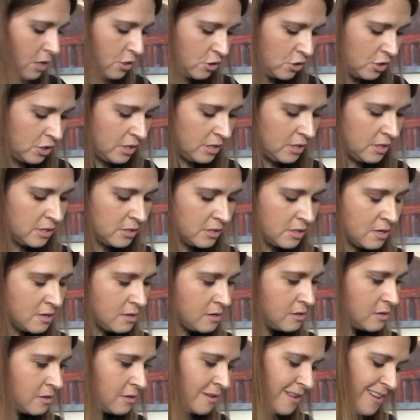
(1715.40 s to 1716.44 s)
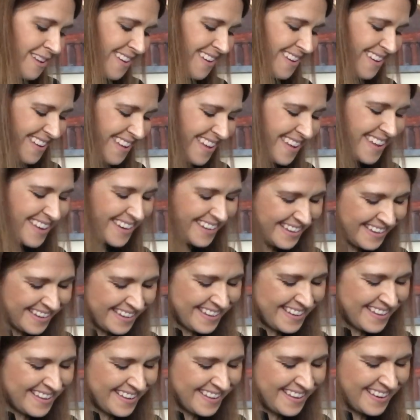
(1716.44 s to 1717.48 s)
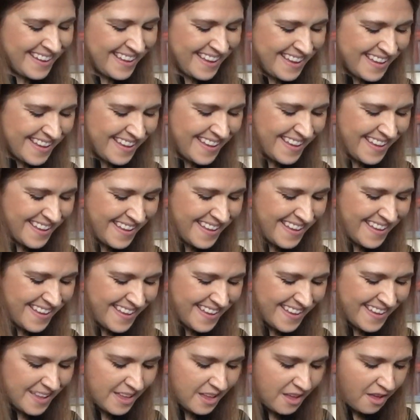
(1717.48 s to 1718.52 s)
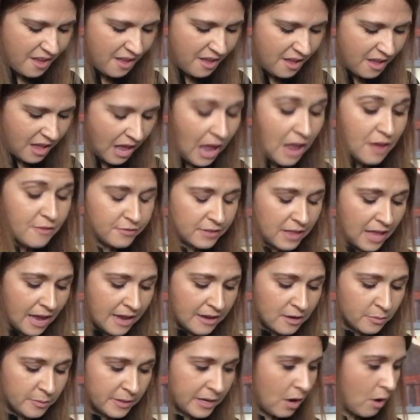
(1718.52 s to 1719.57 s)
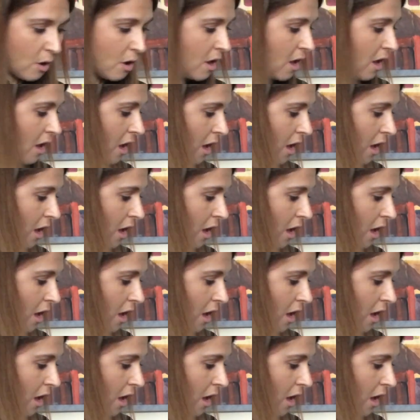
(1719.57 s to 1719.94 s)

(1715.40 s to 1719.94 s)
She's a da-da-da-da. A flat, here we go.